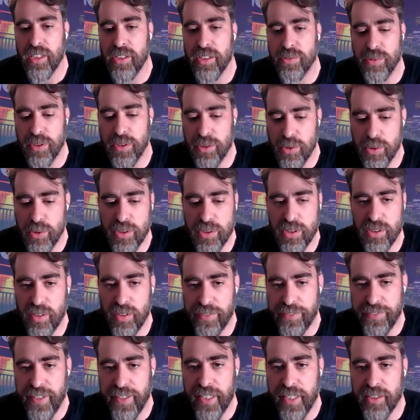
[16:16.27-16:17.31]
reduce the
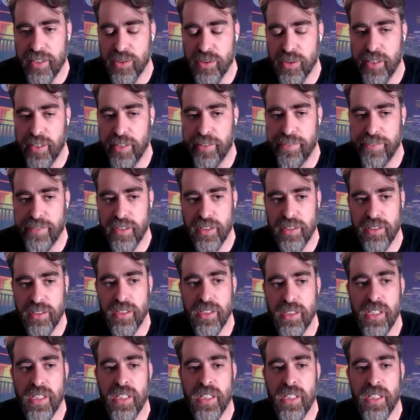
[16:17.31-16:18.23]
refactoring effort